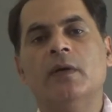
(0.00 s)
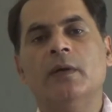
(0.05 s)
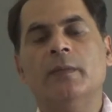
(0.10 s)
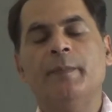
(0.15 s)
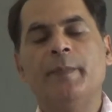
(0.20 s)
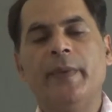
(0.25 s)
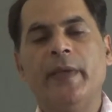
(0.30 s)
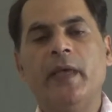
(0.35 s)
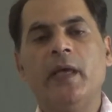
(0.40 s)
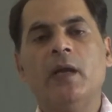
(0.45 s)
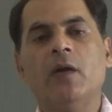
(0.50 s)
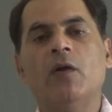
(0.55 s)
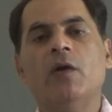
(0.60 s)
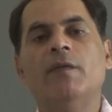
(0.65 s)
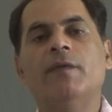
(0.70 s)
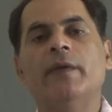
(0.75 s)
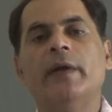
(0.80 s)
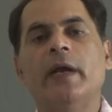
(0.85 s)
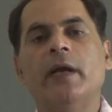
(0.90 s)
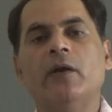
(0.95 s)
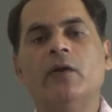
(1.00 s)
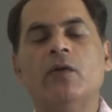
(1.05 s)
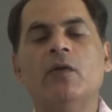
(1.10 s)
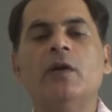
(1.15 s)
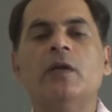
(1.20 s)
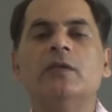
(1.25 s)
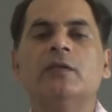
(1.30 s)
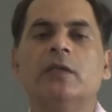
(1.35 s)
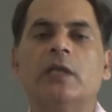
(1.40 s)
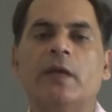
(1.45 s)
pair of
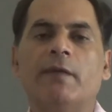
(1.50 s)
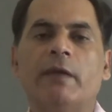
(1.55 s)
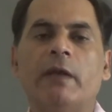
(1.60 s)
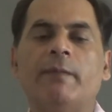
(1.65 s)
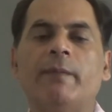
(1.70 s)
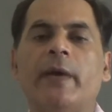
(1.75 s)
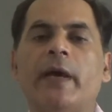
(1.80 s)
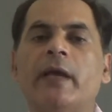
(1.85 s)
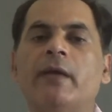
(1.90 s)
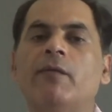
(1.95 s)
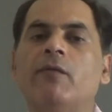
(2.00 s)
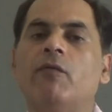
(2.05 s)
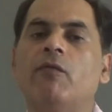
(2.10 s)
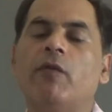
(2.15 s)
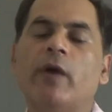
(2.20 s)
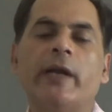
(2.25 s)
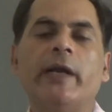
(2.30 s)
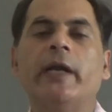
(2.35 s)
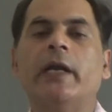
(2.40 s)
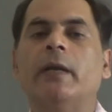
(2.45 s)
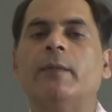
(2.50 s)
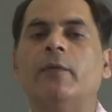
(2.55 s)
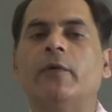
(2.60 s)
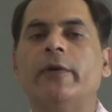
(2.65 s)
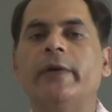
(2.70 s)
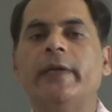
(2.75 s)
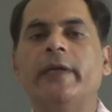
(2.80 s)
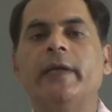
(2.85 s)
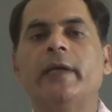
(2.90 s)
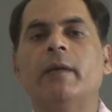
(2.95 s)
electron is given by one atom
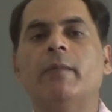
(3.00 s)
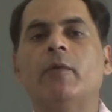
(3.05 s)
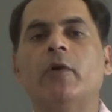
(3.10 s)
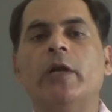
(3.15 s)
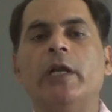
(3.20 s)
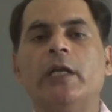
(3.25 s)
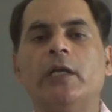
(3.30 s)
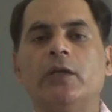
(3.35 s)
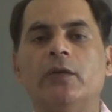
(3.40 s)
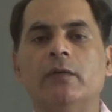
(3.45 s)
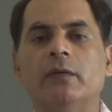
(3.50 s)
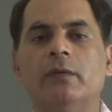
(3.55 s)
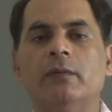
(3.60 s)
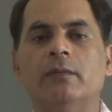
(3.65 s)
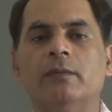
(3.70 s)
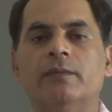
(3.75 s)
only in a molecule,